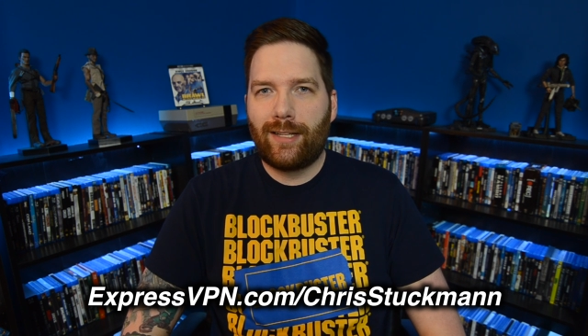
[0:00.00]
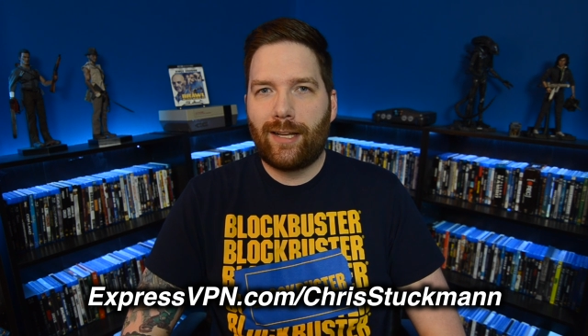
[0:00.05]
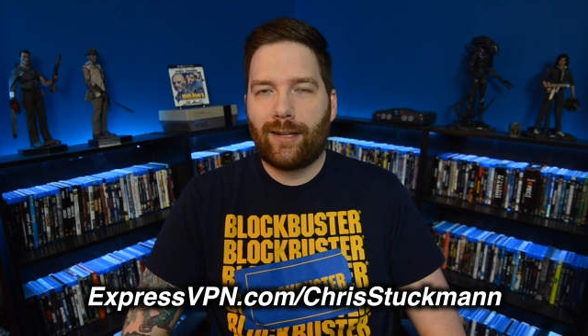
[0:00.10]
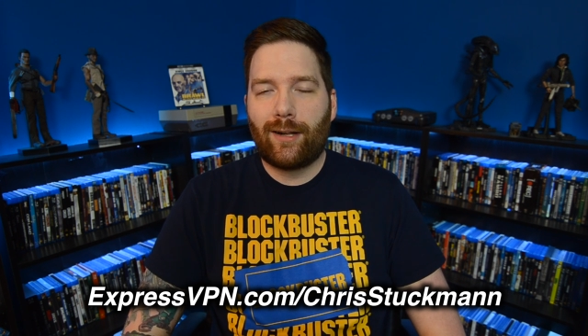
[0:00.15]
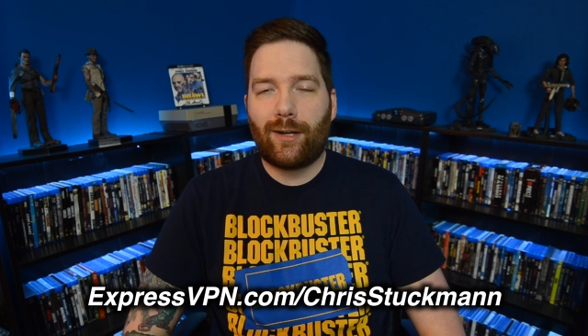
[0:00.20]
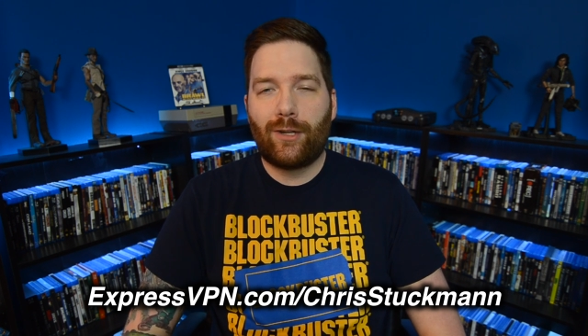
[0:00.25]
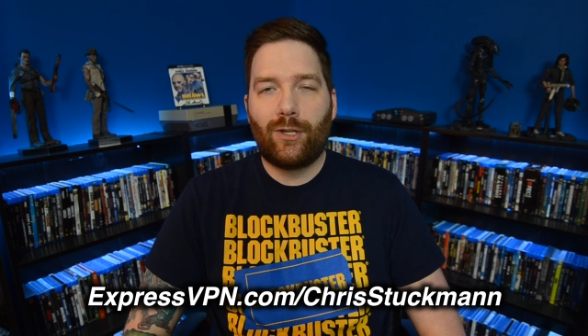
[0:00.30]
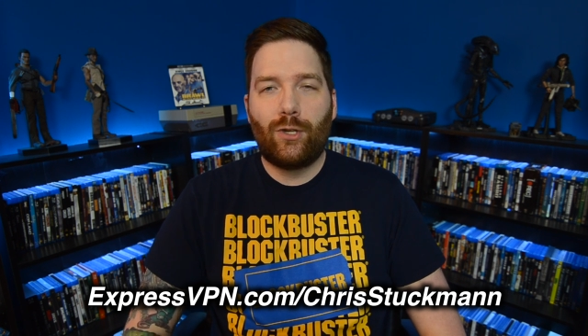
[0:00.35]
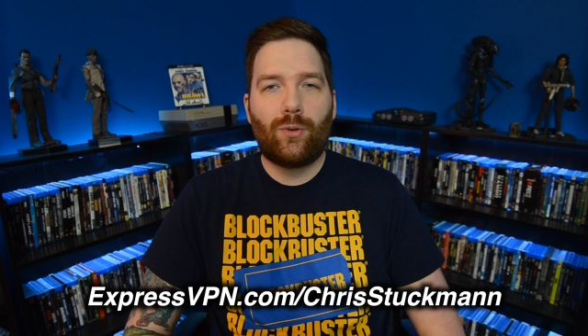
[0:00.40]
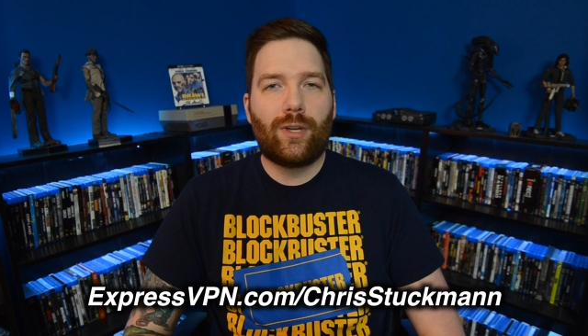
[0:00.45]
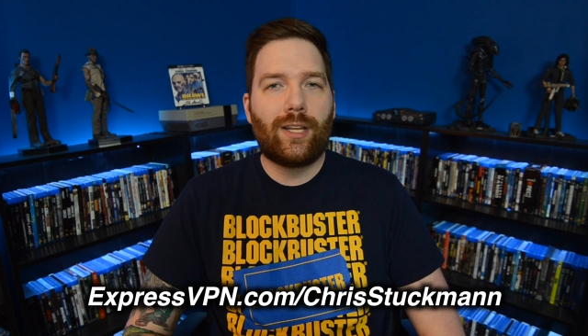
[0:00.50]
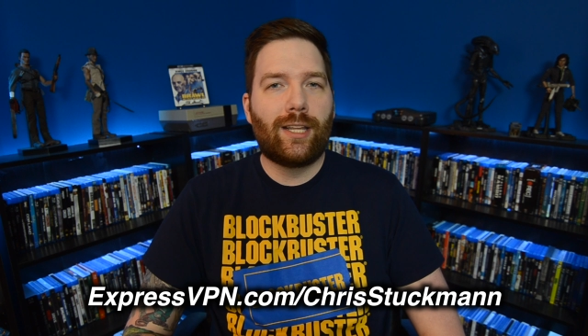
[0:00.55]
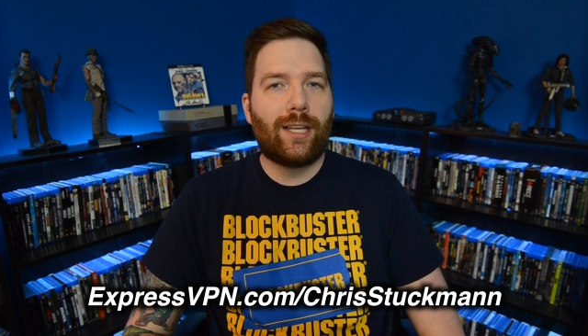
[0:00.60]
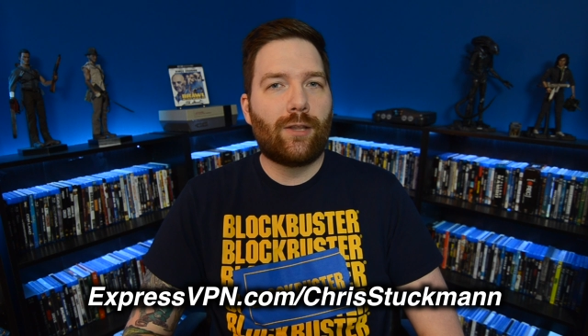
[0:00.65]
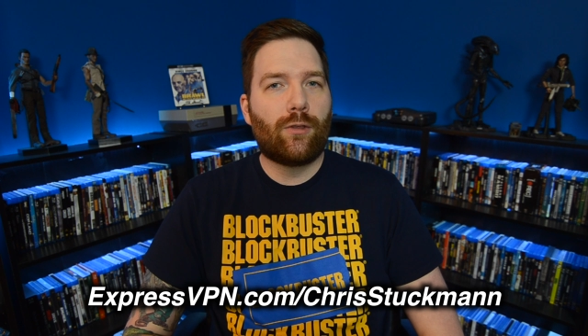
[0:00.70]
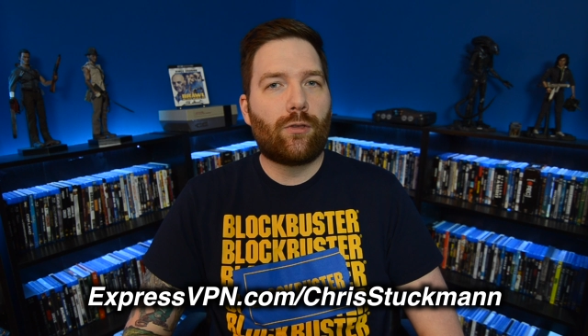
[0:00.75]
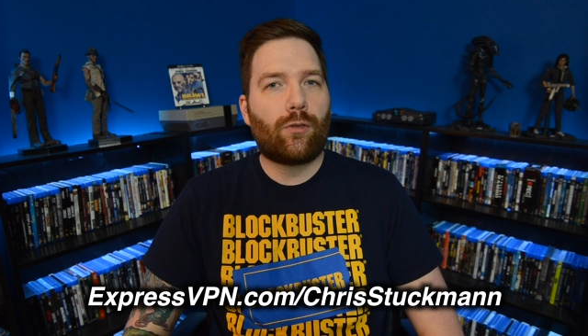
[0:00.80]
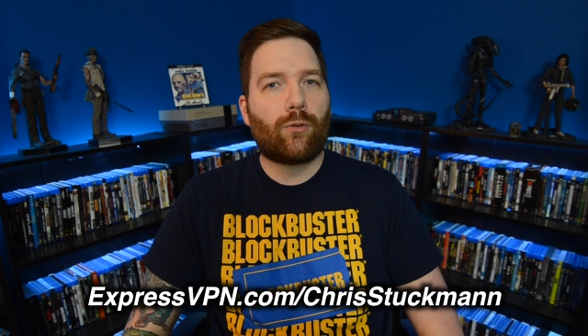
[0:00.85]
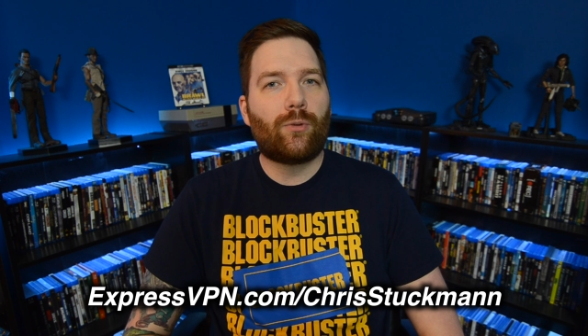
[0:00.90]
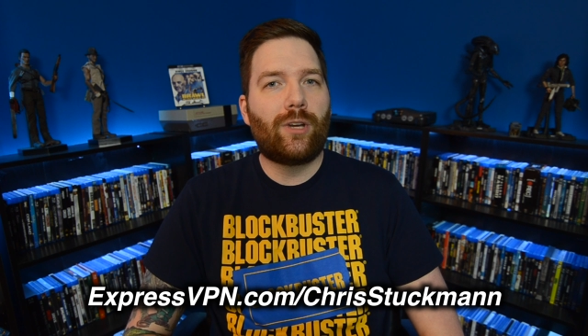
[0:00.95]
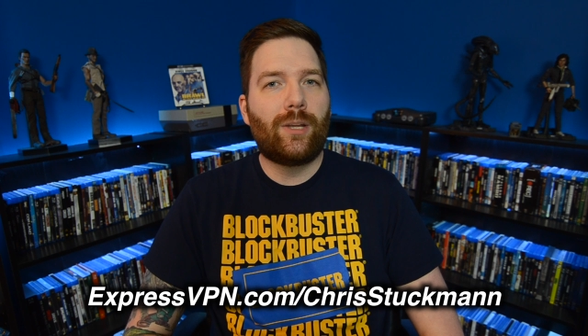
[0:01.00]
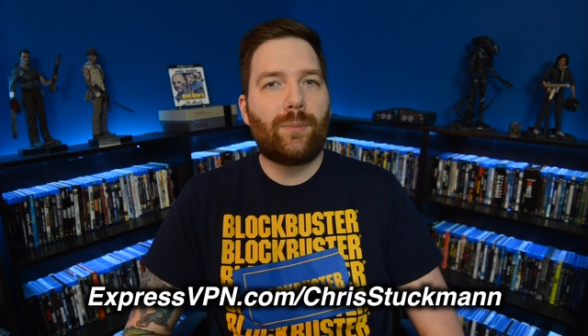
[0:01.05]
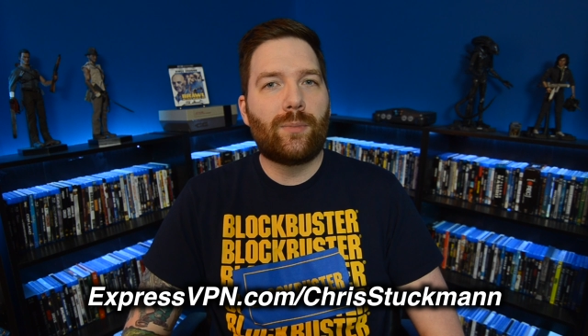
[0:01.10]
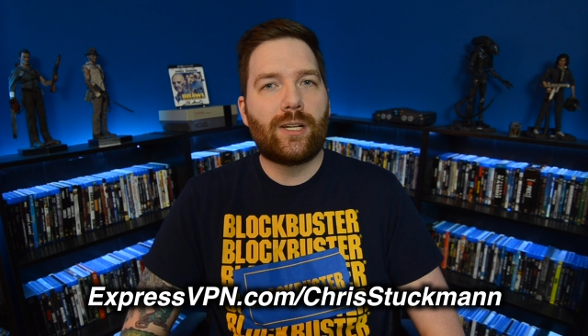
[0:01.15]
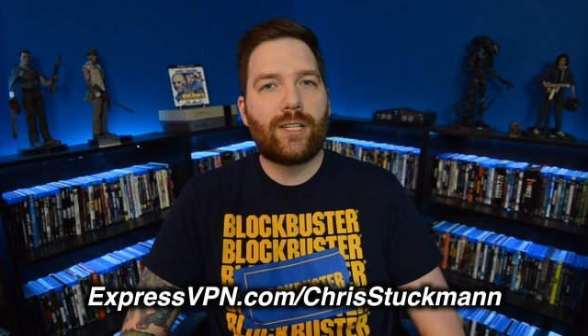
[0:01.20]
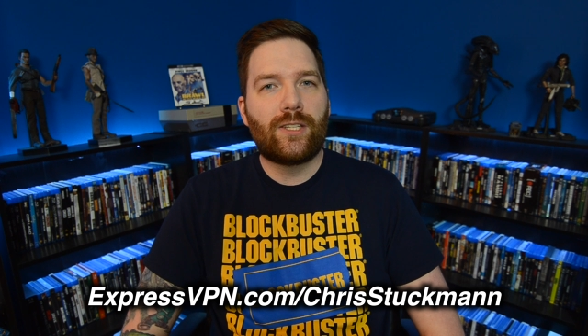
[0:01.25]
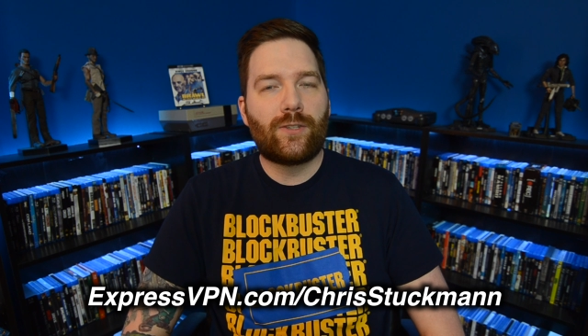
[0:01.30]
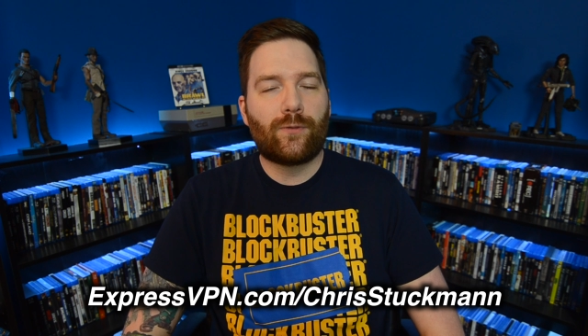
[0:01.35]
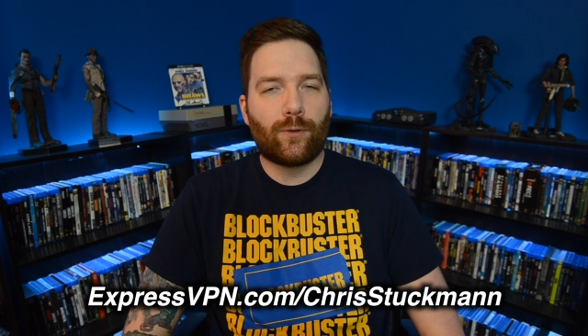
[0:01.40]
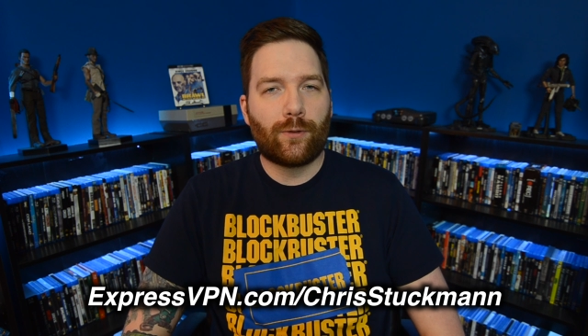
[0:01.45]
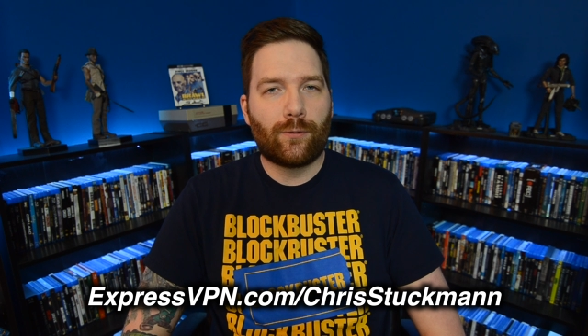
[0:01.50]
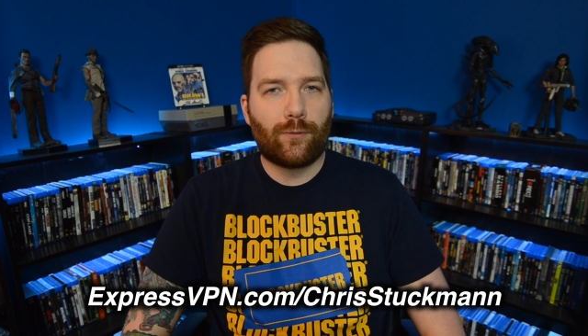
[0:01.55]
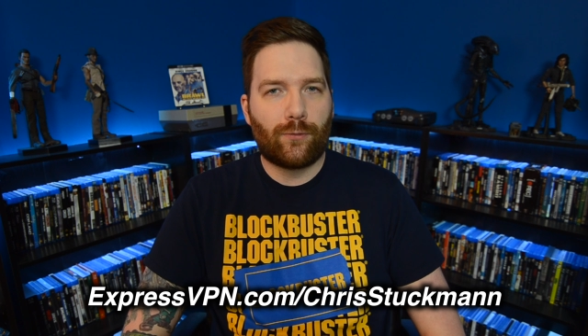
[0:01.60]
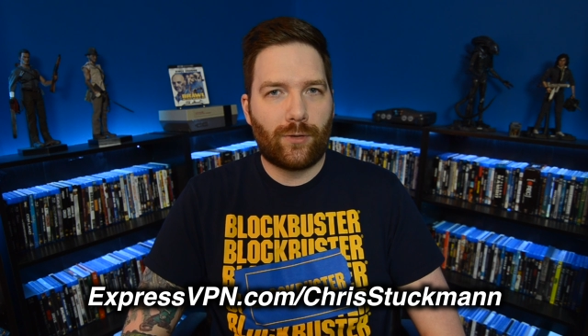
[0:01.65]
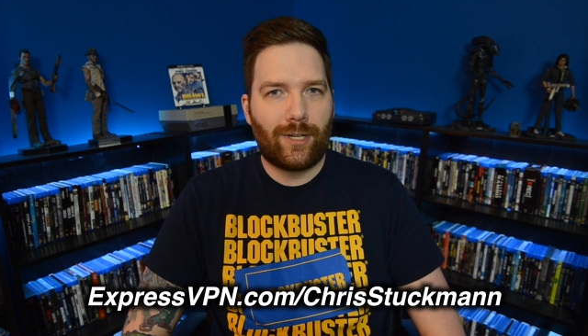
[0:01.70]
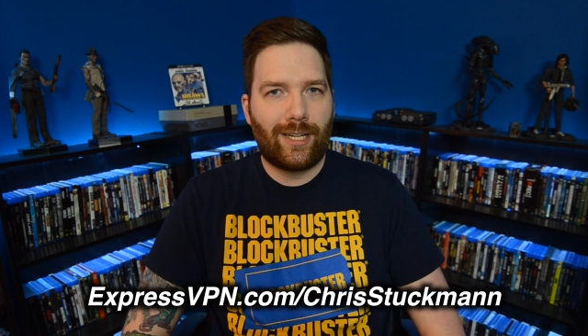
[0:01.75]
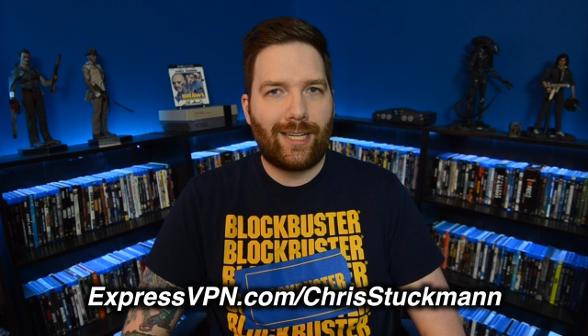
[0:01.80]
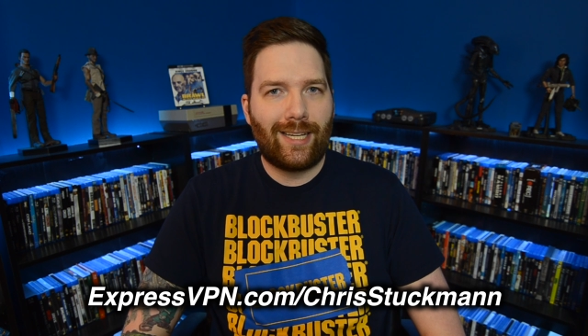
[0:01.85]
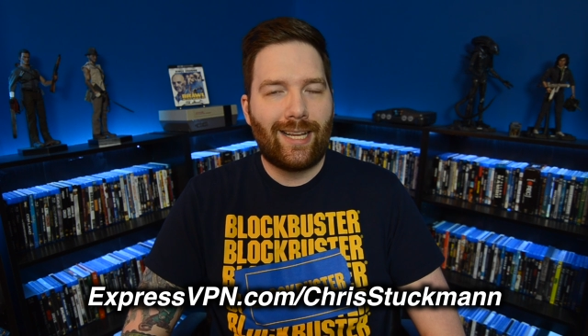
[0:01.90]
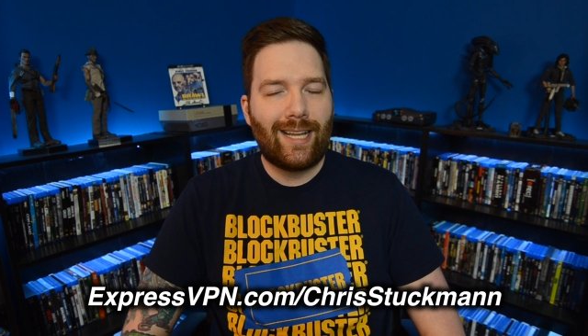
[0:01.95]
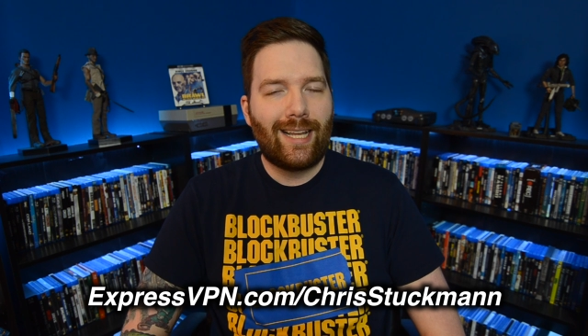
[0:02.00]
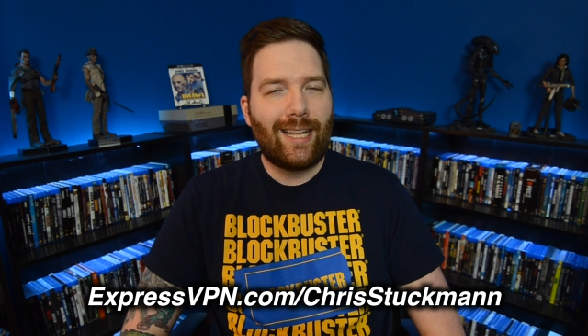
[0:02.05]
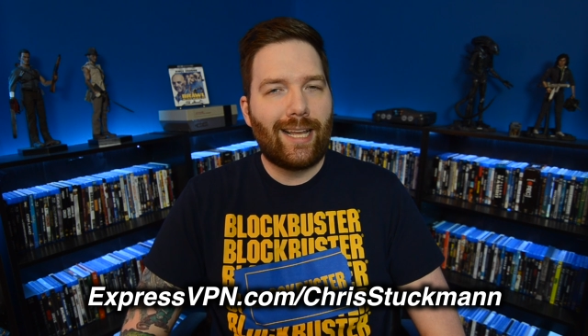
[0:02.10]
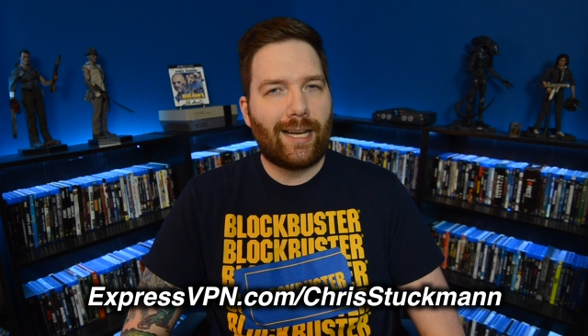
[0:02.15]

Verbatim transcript: out how you can get three months for free